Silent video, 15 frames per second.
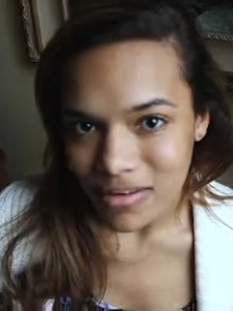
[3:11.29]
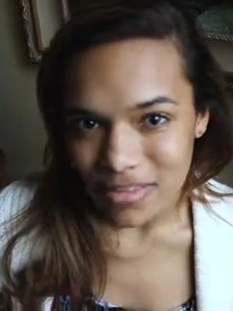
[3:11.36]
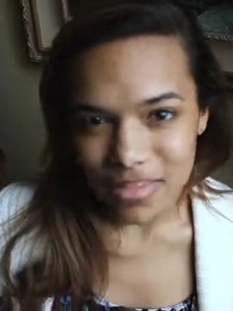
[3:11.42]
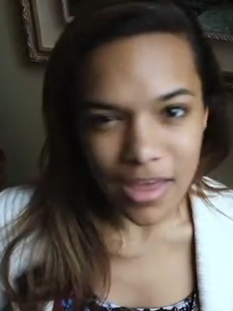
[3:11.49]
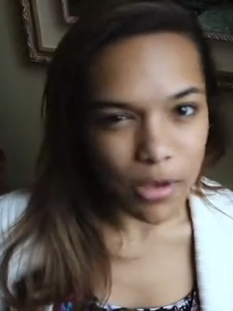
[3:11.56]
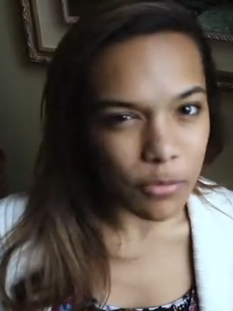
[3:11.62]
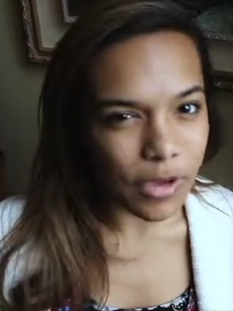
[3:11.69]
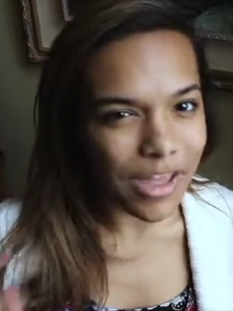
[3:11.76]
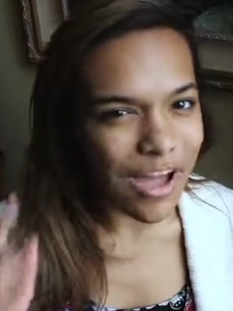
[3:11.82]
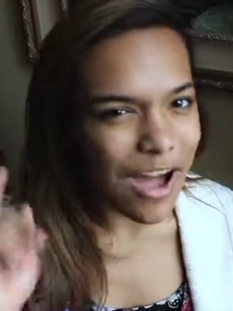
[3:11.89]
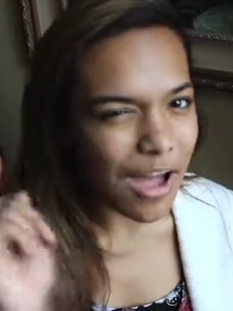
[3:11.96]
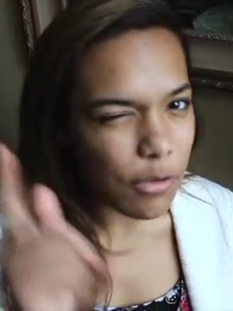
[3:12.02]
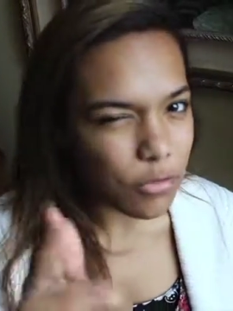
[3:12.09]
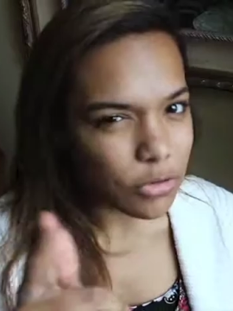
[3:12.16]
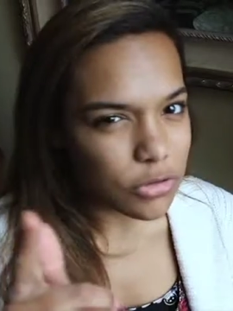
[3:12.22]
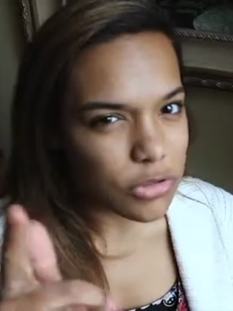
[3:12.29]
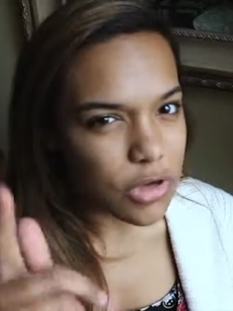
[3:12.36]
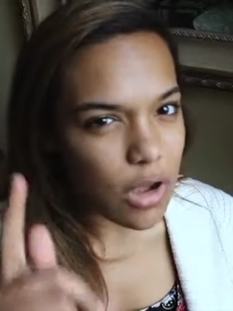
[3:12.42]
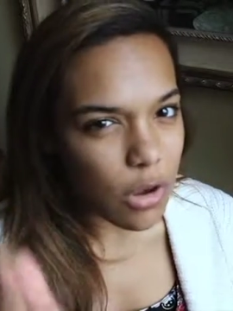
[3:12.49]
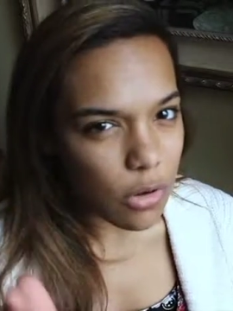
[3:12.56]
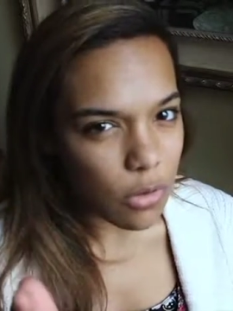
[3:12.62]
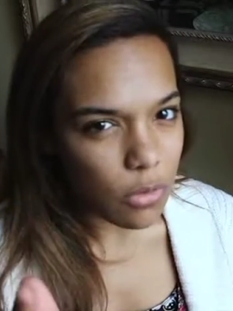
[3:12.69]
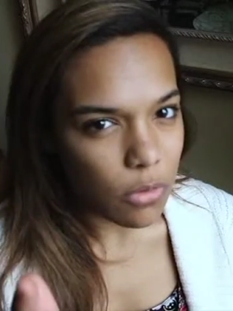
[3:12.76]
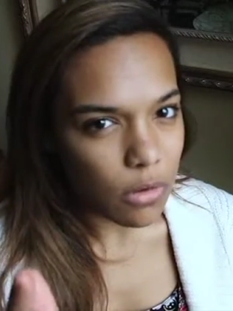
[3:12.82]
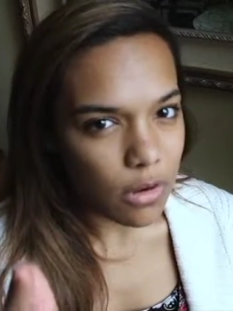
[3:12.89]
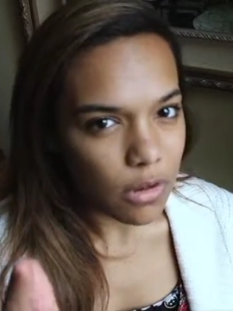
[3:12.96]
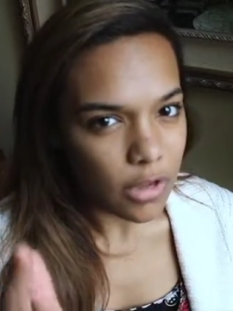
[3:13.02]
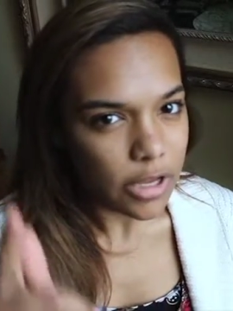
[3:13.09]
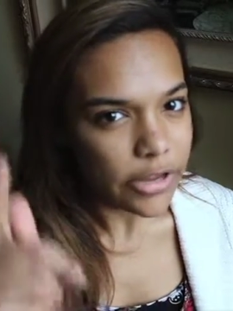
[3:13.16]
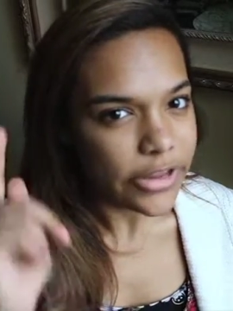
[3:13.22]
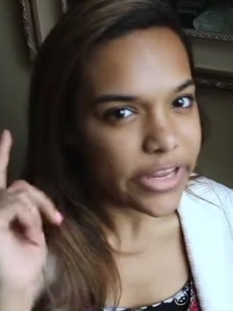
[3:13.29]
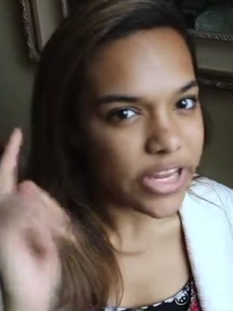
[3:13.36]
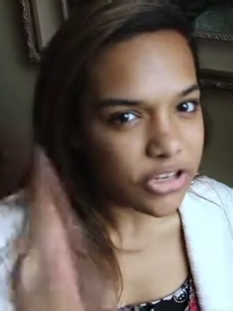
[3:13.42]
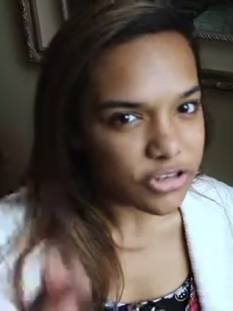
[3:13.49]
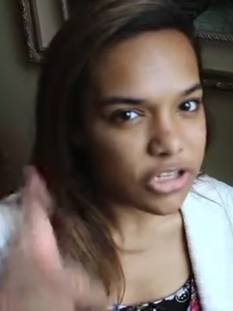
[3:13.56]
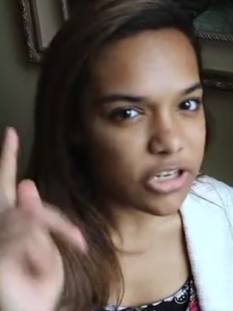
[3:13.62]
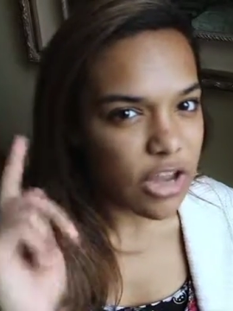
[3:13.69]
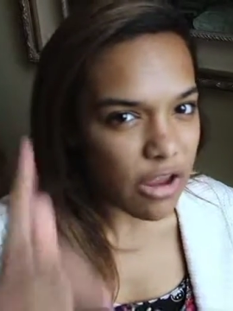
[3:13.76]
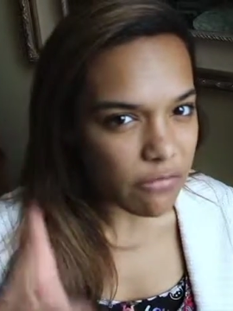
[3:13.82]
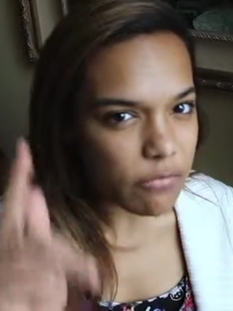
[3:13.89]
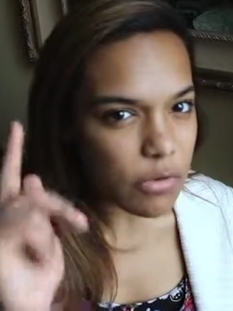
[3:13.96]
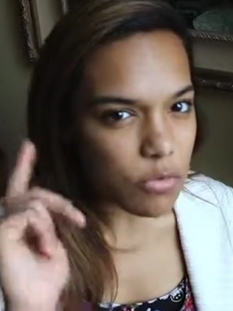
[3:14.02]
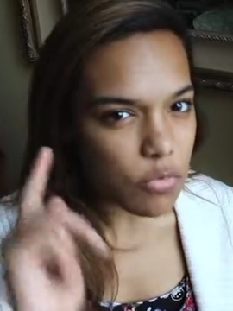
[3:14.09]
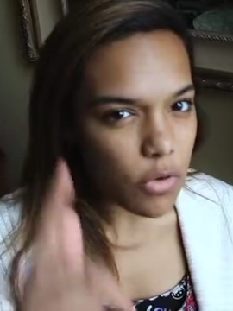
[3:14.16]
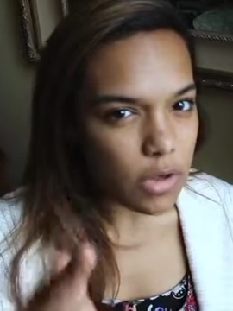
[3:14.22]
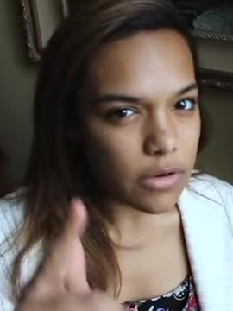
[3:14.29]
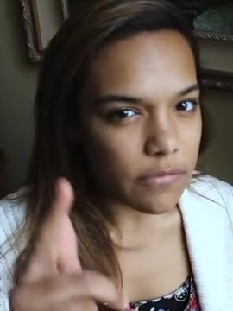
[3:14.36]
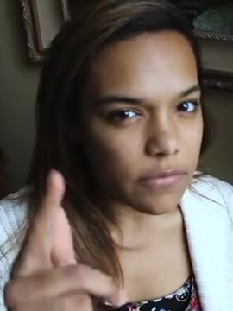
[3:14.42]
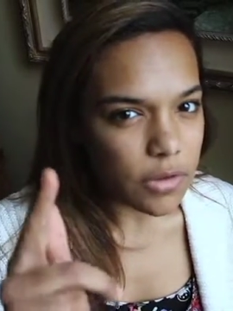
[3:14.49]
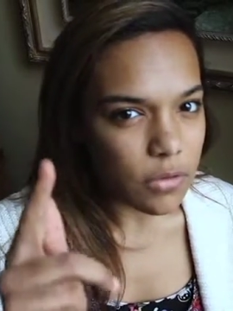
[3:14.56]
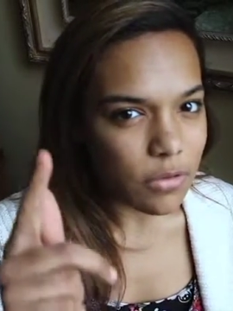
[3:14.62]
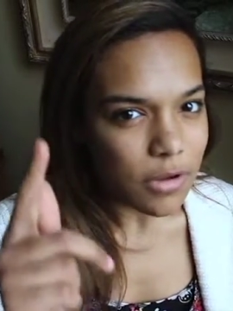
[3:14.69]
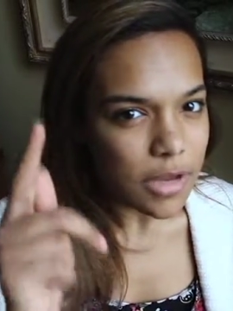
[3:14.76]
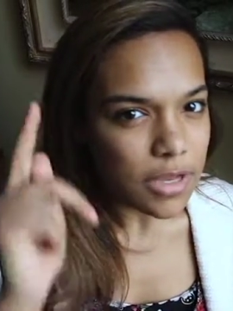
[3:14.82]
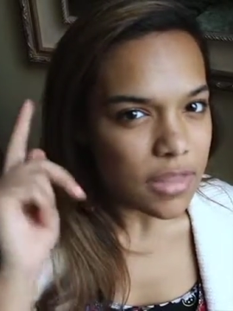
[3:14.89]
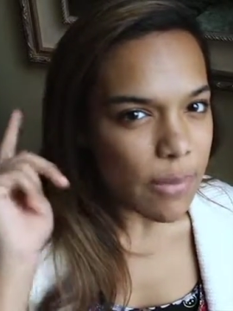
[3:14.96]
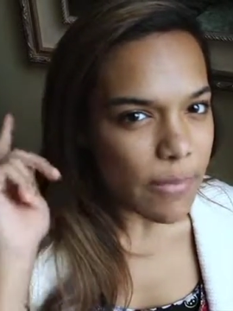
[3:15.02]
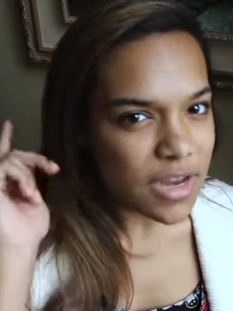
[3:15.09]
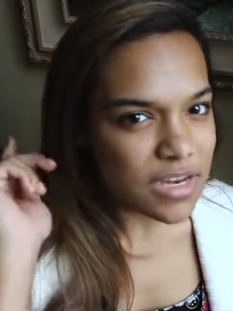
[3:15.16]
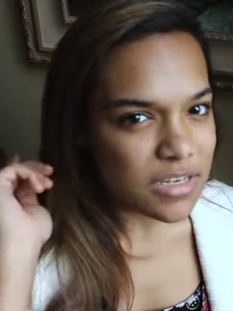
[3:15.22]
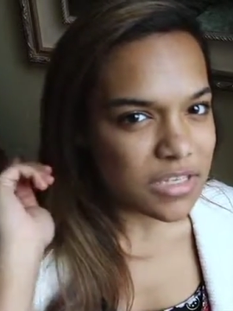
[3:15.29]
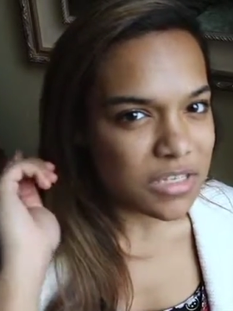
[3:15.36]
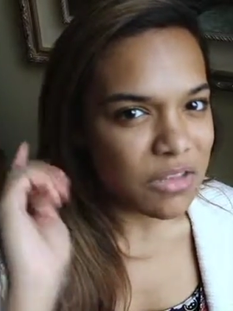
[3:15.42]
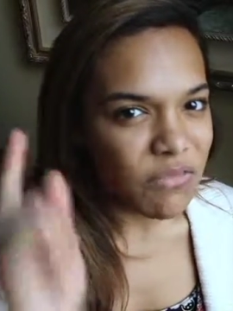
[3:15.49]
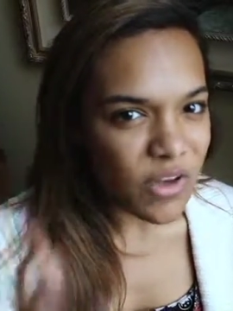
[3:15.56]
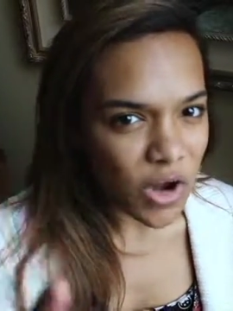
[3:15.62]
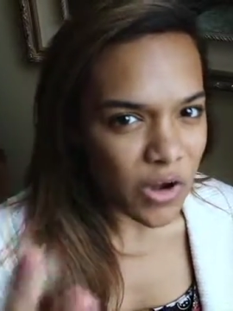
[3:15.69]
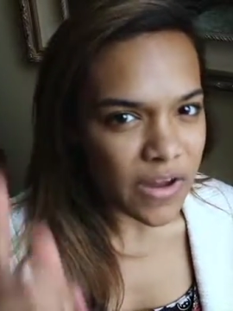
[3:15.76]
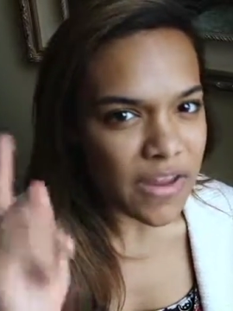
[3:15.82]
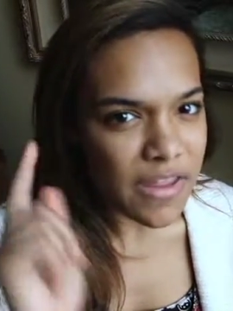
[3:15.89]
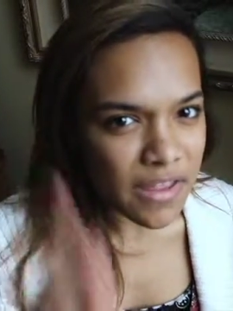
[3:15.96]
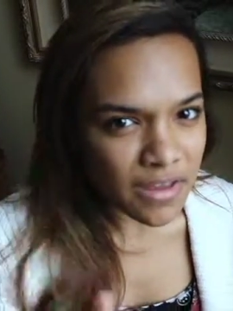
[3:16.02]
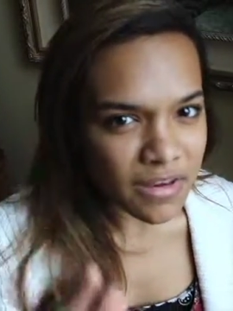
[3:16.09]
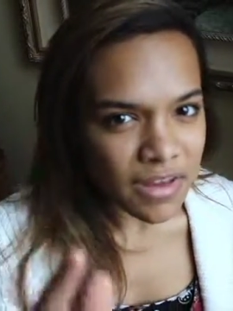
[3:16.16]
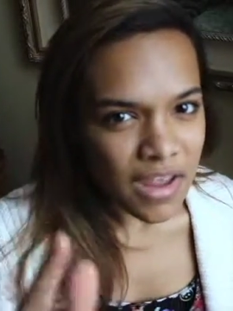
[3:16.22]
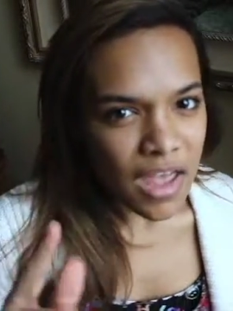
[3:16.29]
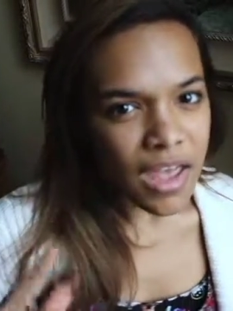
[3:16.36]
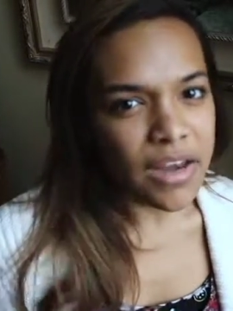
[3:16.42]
And that way I will know each and every one of you that made it to the very end,